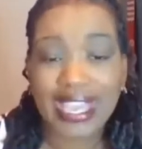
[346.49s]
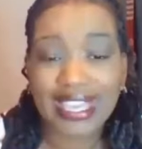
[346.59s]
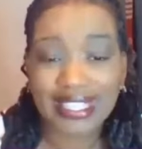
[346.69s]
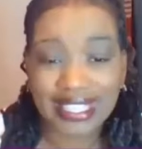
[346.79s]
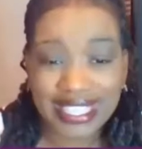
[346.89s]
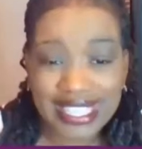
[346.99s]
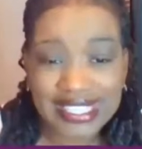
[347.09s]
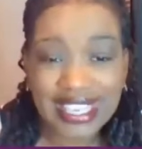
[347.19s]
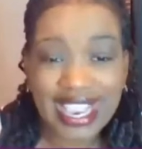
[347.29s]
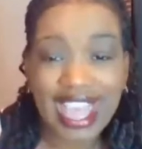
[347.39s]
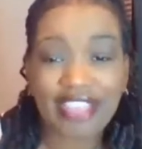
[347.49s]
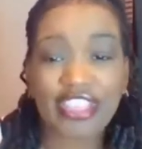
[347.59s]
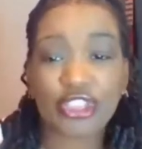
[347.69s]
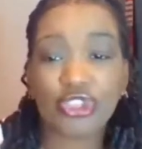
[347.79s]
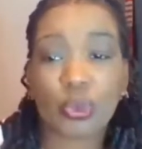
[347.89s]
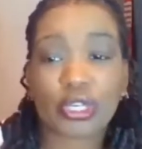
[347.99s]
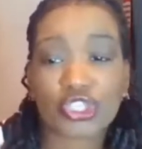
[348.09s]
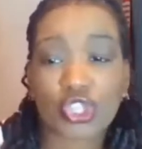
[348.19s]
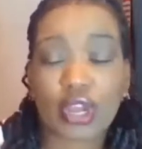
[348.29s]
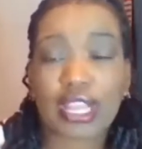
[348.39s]
make a list, and then you
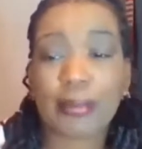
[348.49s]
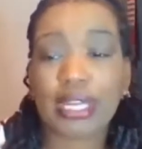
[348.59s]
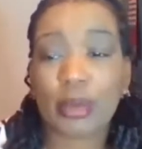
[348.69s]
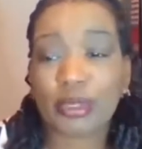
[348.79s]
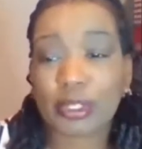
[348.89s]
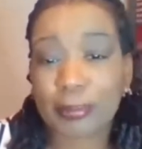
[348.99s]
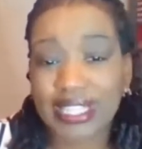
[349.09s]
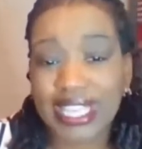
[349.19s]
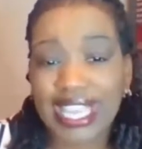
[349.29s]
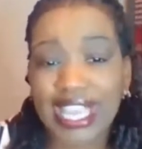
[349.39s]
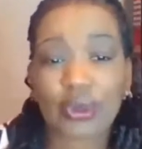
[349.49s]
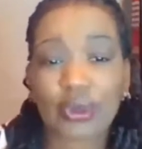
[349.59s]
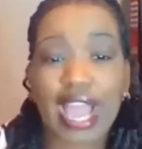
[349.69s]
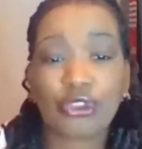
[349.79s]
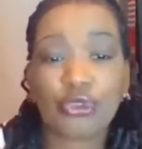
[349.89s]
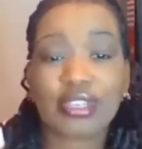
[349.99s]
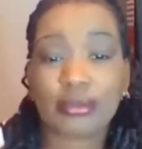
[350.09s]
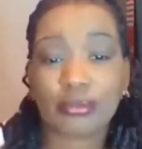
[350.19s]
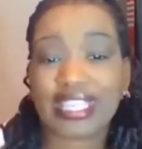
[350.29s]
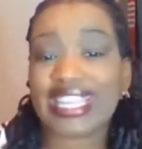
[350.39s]
want to start coming up with a plan on how you can